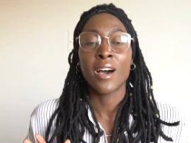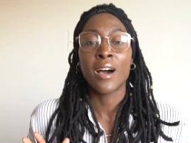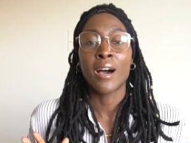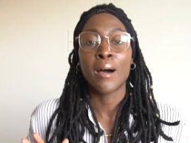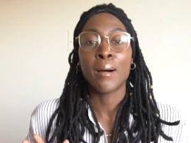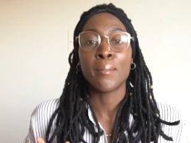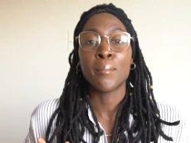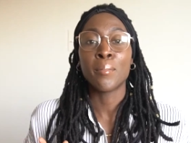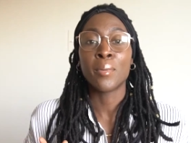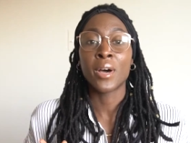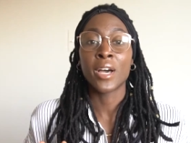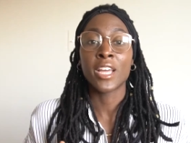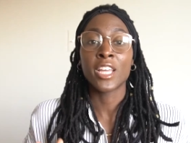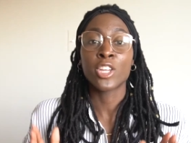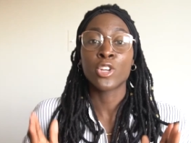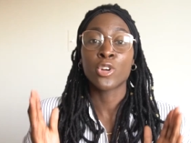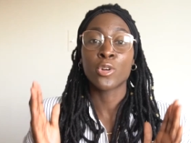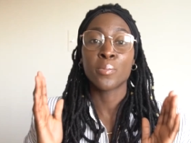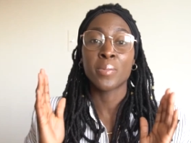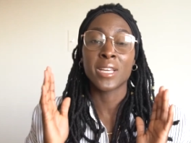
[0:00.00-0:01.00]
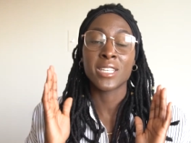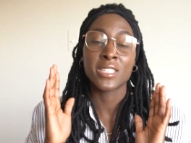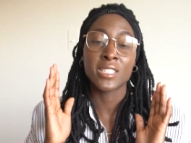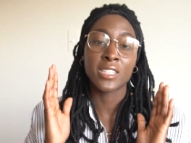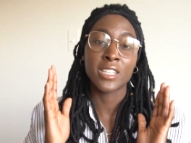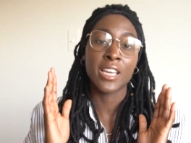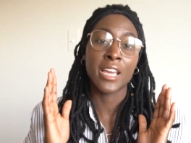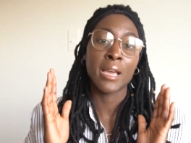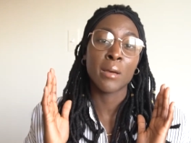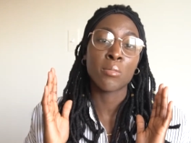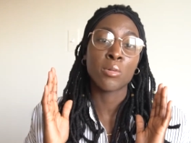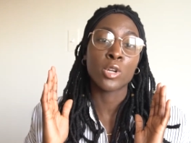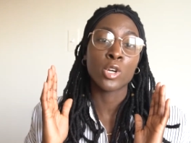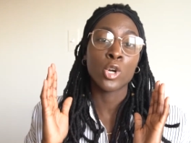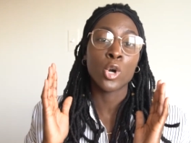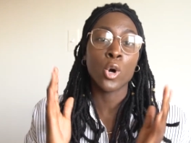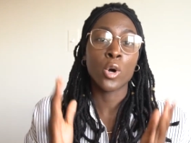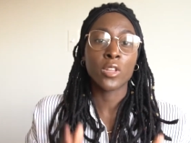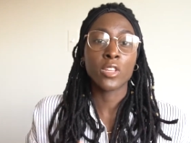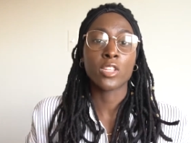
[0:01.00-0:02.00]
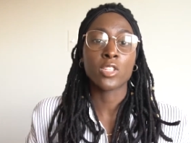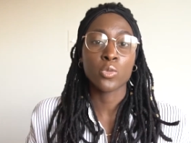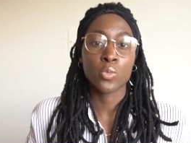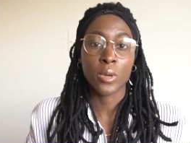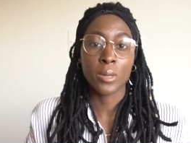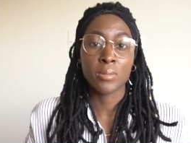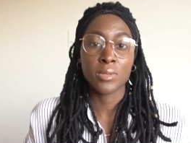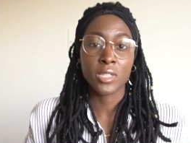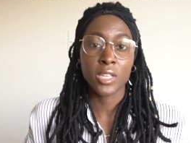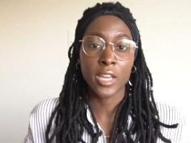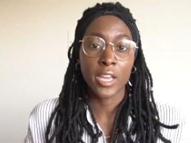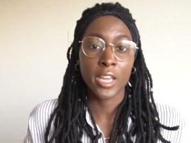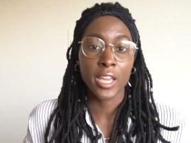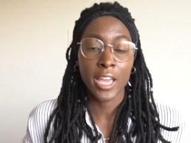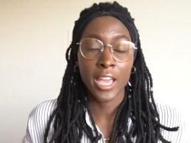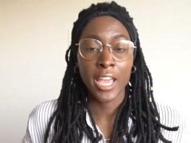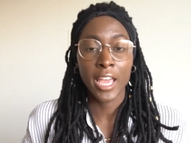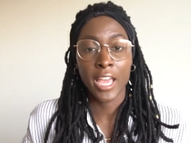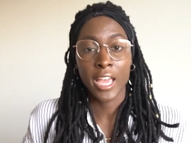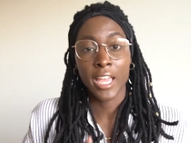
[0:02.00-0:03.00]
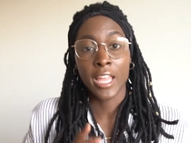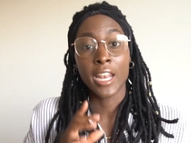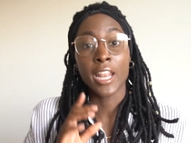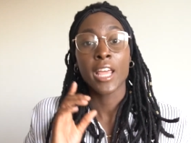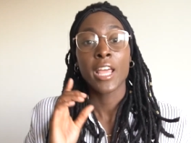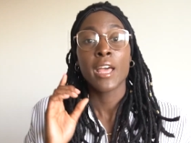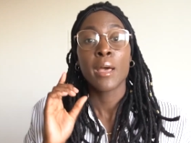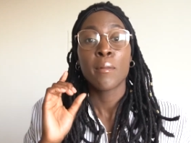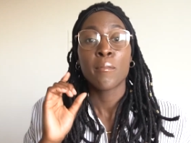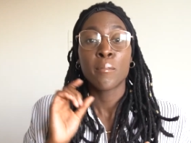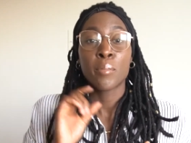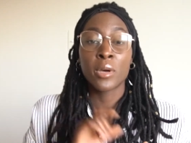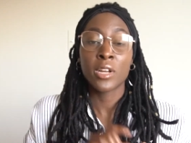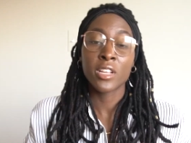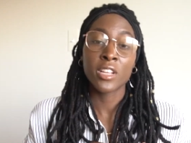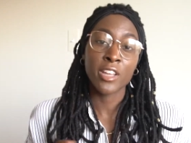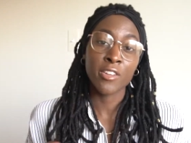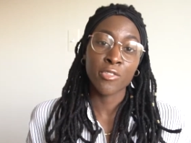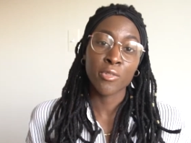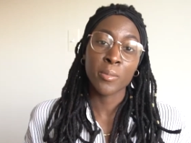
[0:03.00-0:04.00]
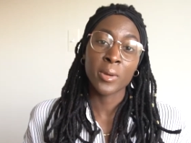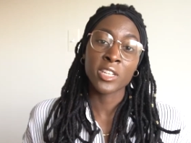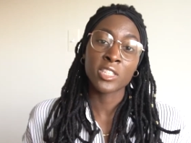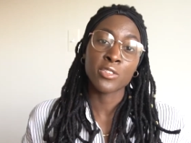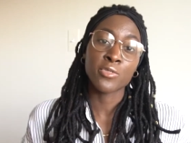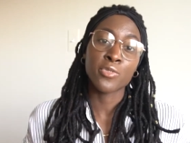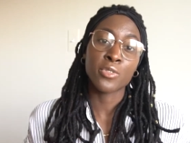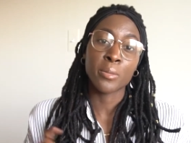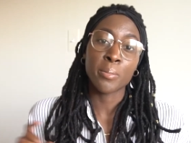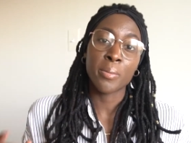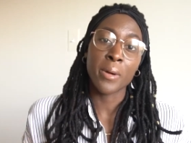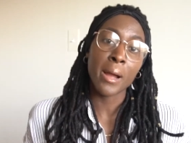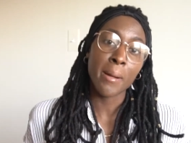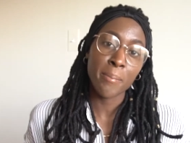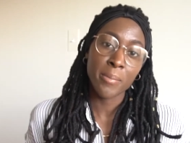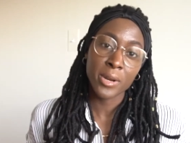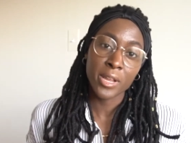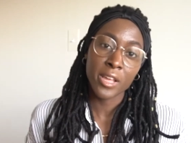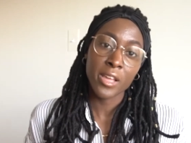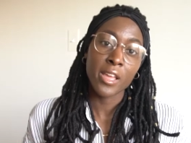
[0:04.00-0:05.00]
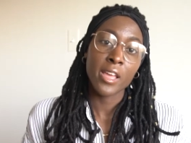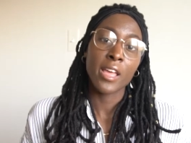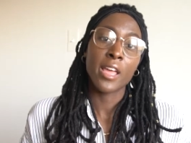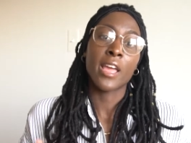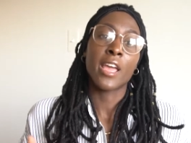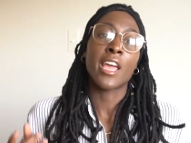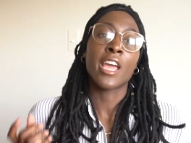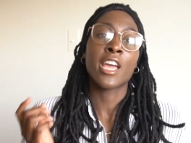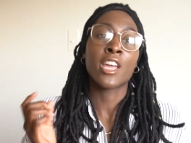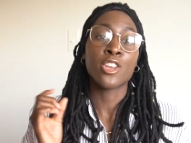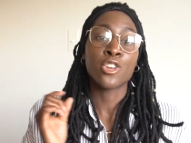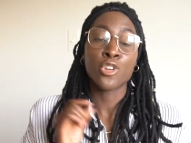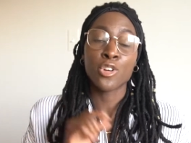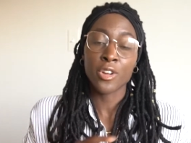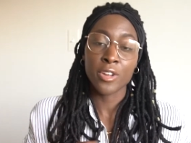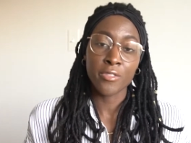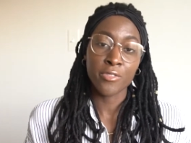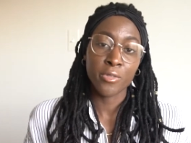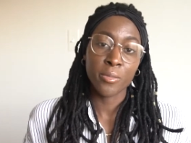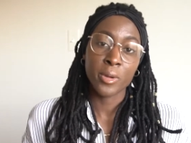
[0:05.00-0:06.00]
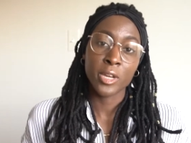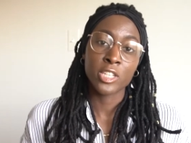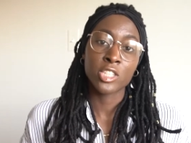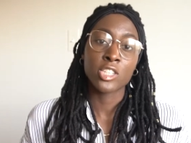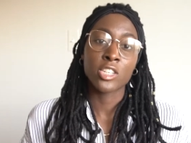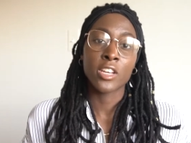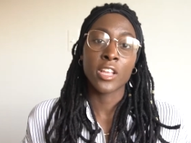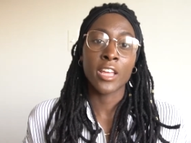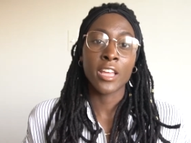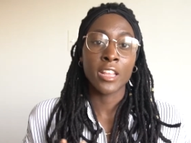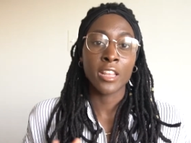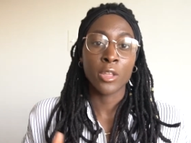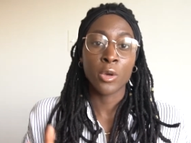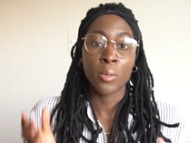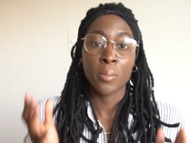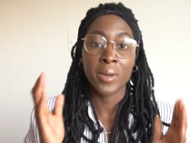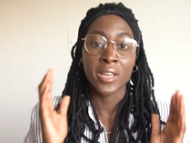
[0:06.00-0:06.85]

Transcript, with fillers: um, but you're basically able to go on this website and put in the information for the property and your information and they'll